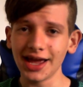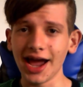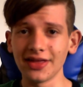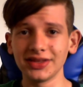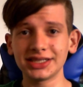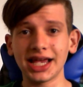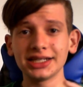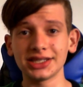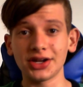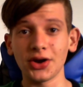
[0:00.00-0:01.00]
And this
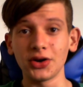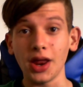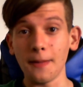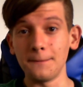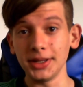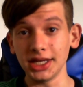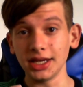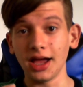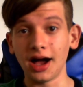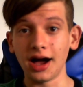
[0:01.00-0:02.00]
has the code
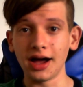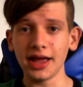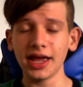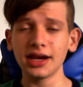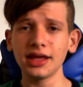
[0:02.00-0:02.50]
BRN,